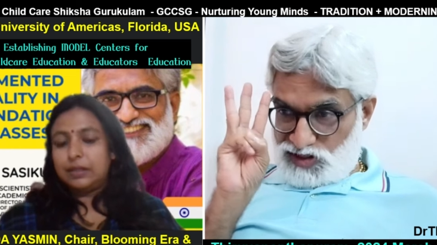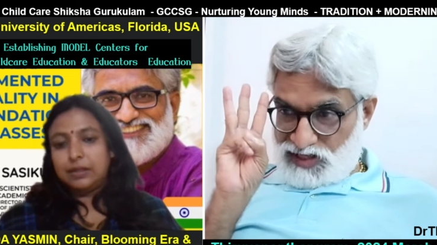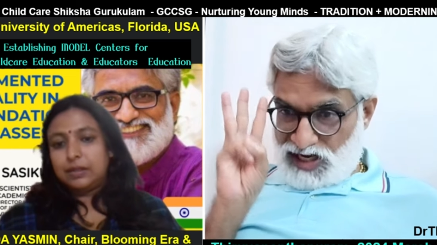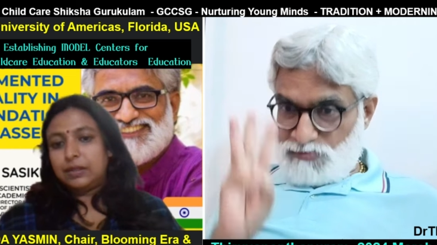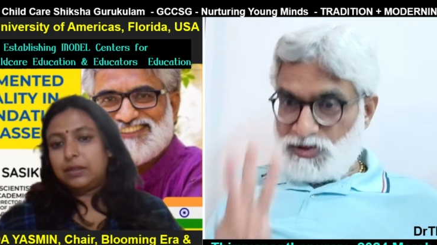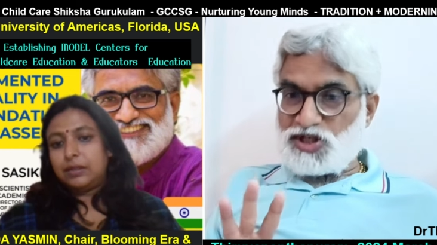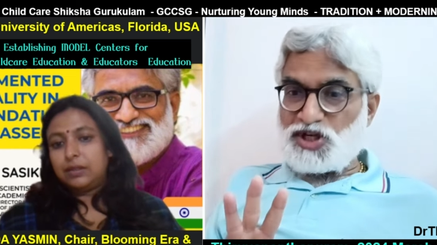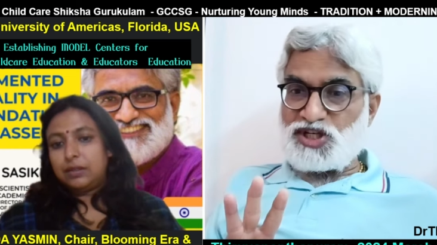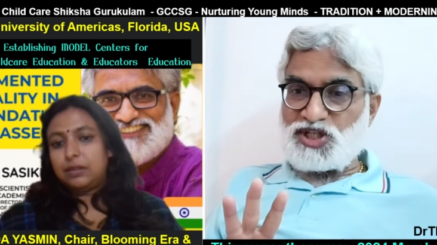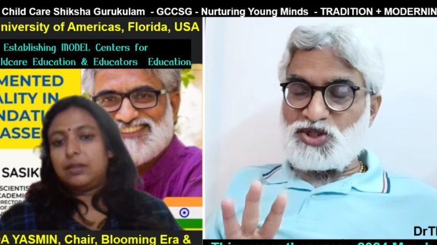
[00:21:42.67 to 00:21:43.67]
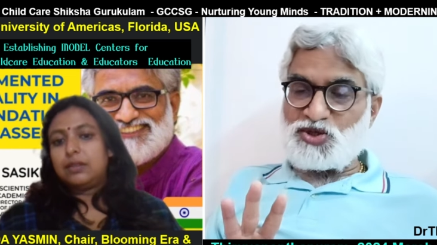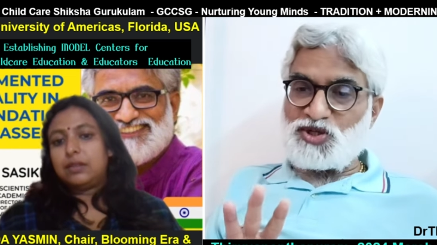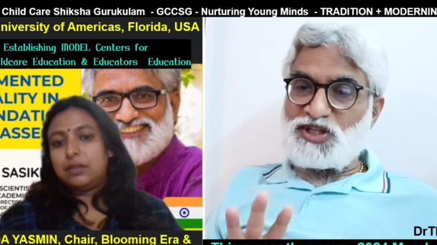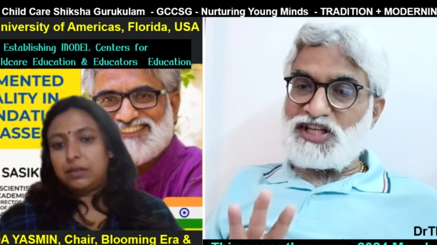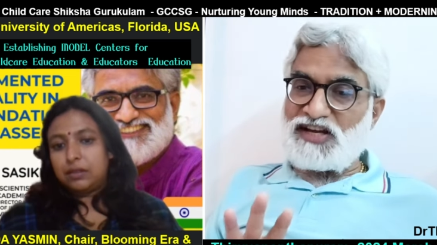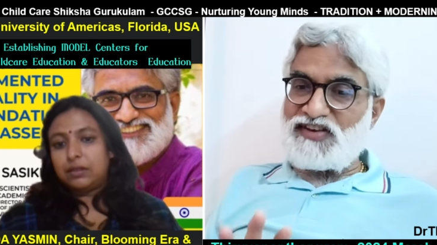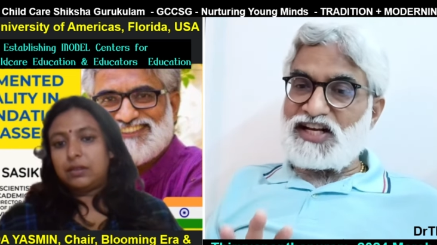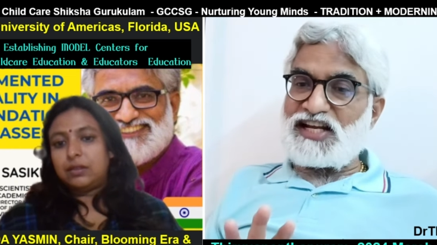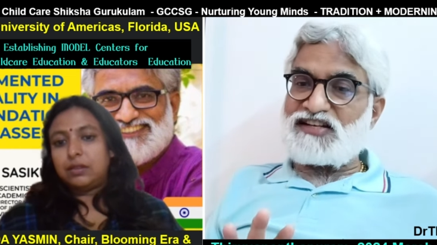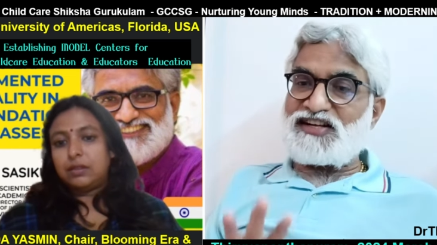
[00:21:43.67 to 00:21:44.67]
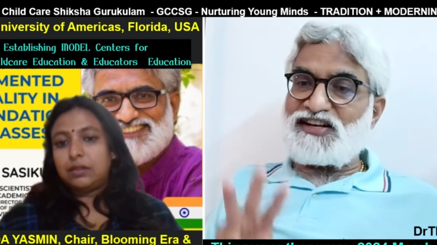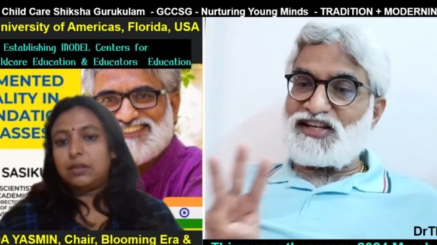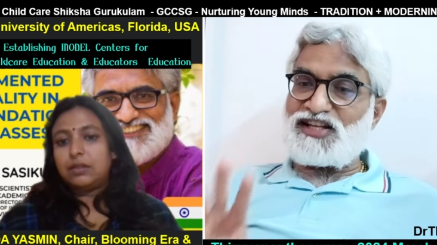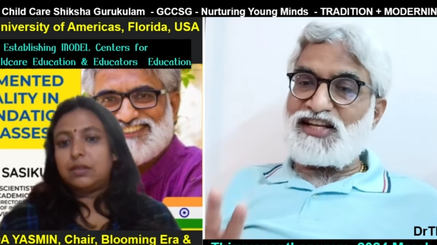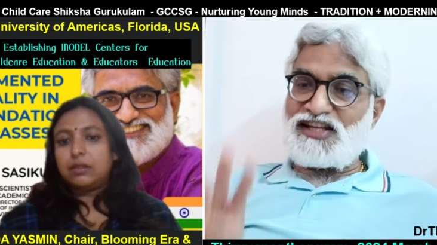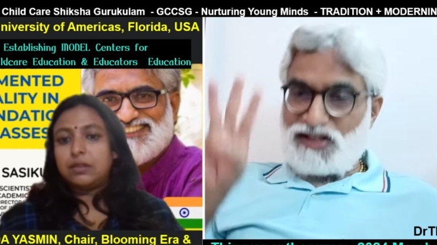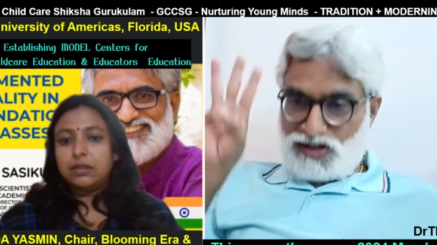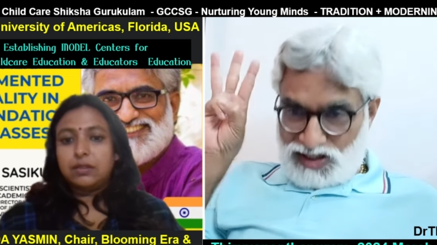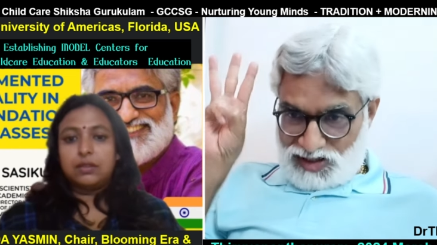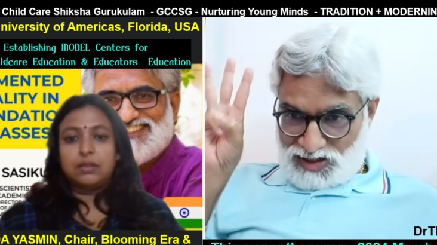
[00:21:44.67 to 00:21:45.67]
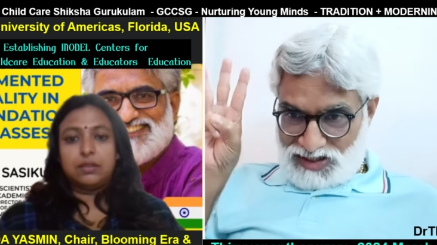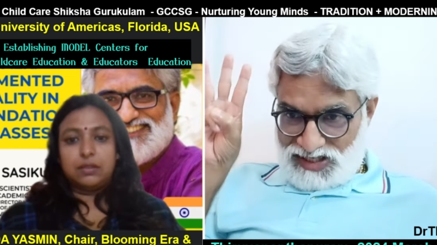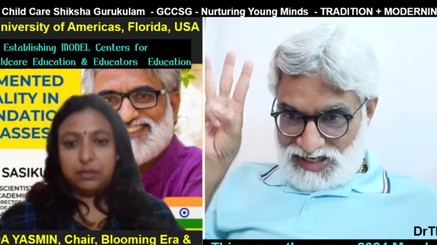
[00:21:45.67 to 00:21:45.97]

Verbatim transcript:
Speaker 1: on the same education. So they will get a degree in the uh,